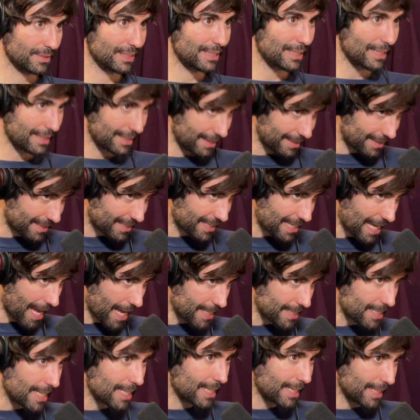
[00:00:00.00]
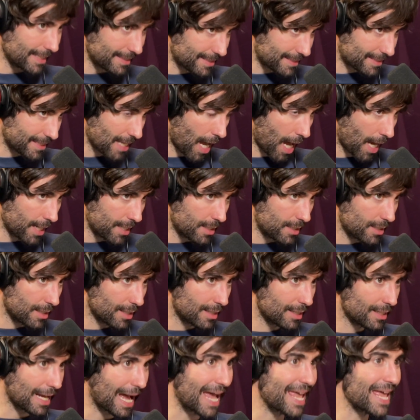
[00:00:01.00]
it's said, it's done.
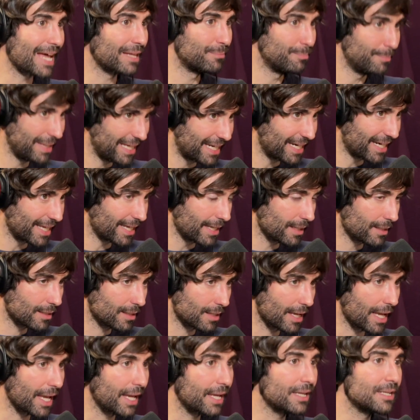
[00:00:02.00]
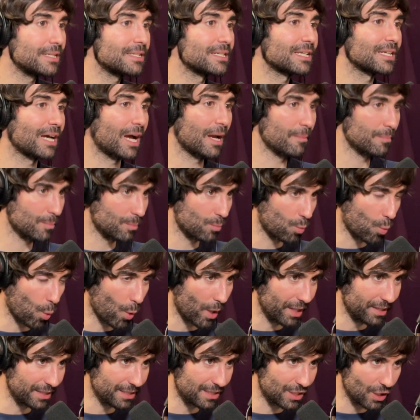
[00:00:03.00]
I admitted it, and I'm willing to